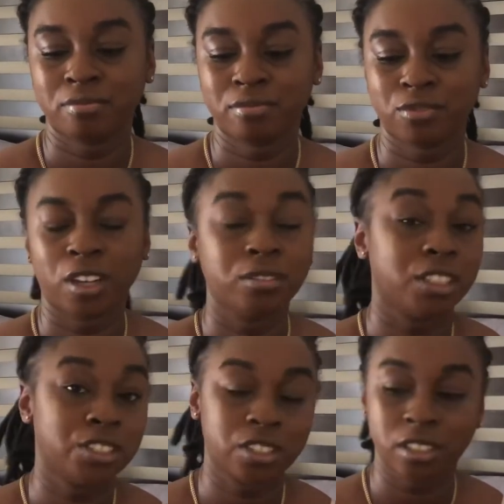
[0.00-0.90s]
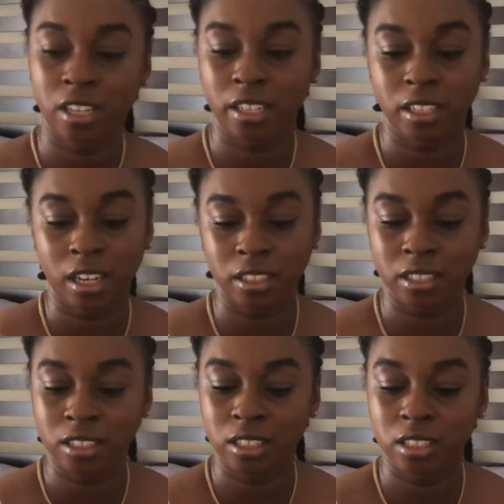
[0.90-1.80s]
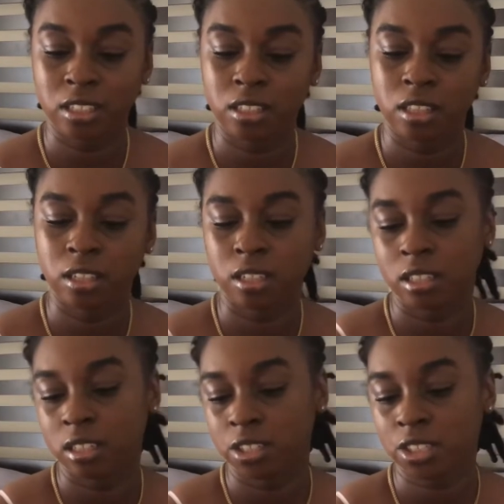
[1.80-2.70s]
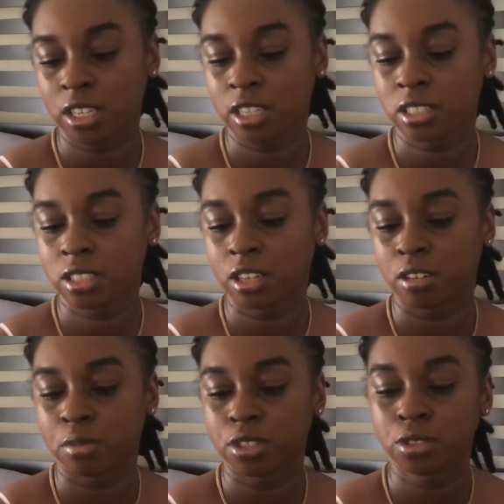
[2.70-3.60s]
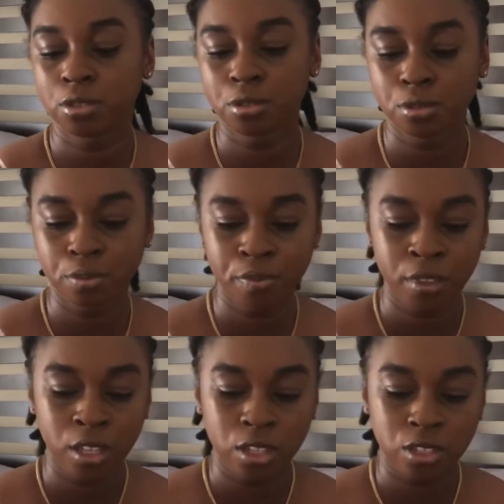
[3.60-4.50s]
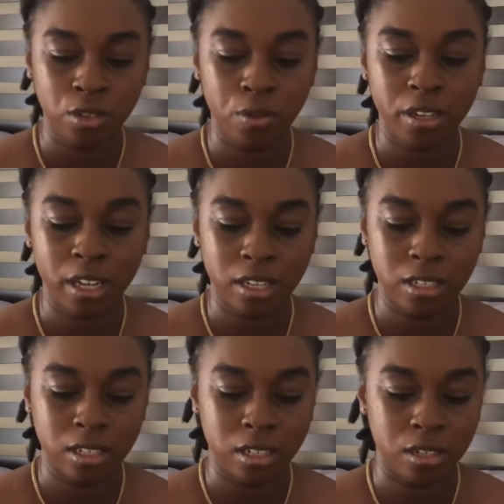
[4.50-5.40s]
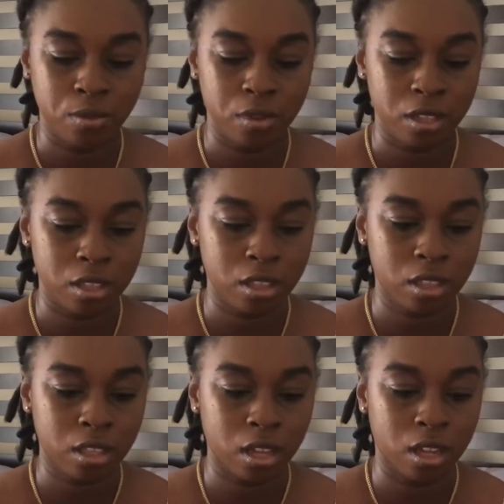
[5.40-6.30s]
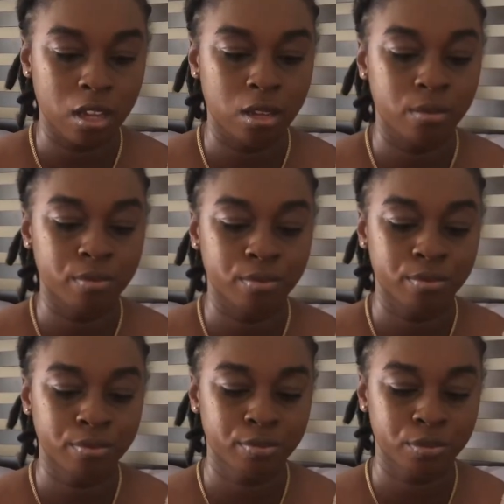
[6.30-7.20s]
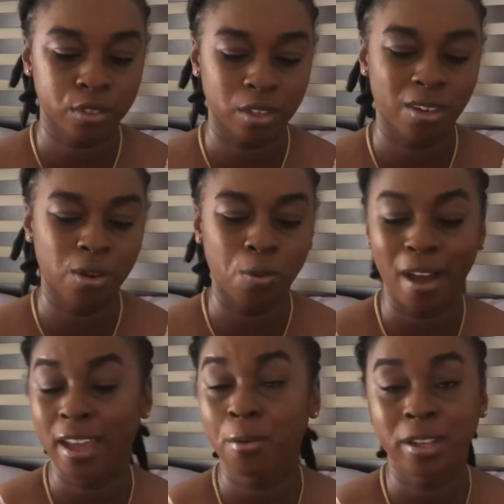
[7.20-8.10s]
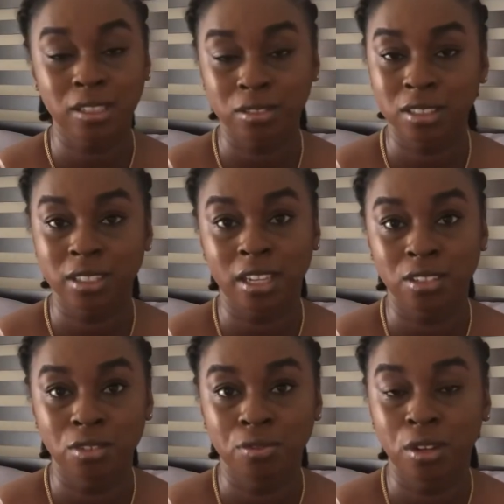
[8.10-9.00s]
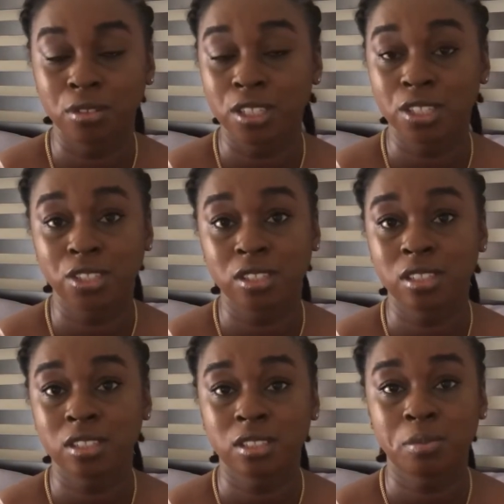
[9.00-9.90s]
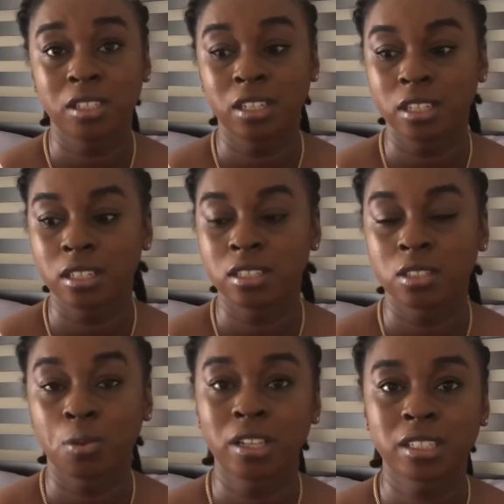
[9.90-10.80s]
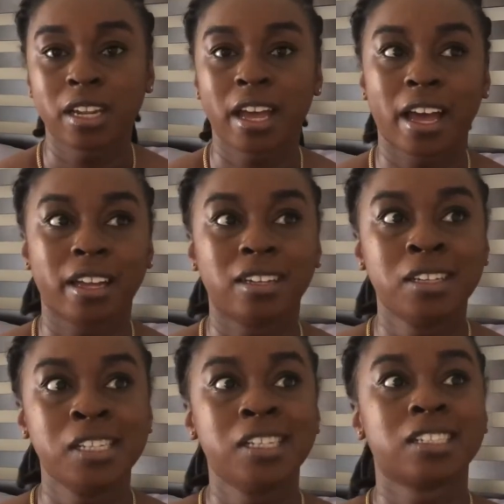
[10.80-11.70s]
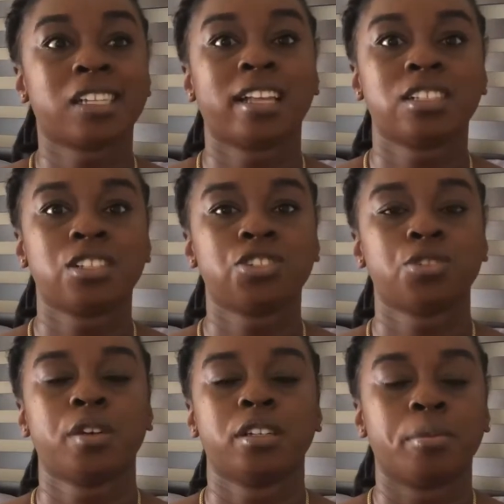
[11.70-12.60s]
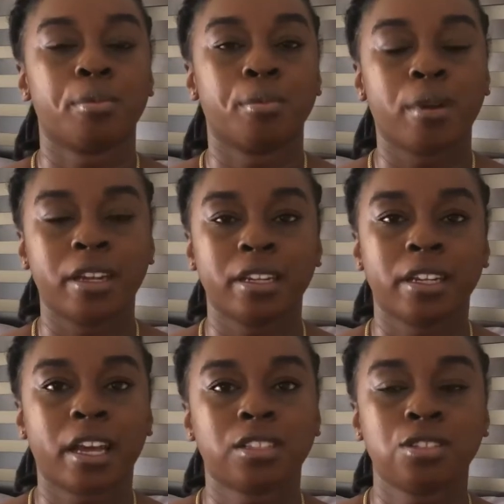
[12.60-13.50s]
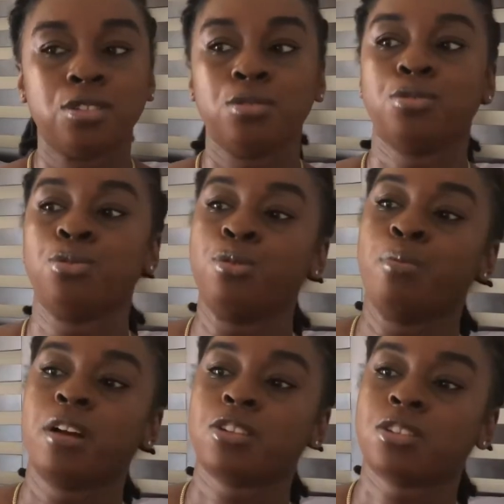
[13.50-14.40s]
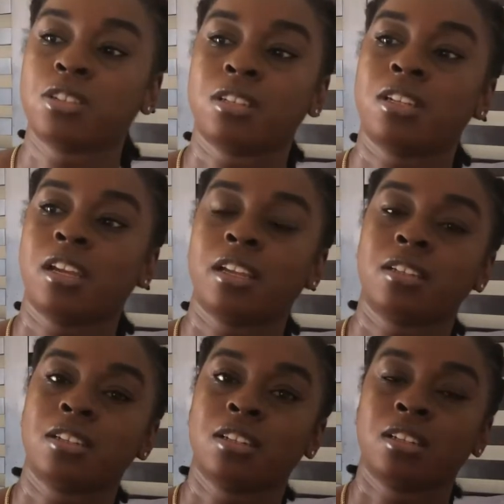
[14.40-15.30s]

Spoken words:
foundation. I got it in the shade Tiramisu. So what I did with why I went out to get new foundation is because the ones that I had started to showing up red and I had to do too much to get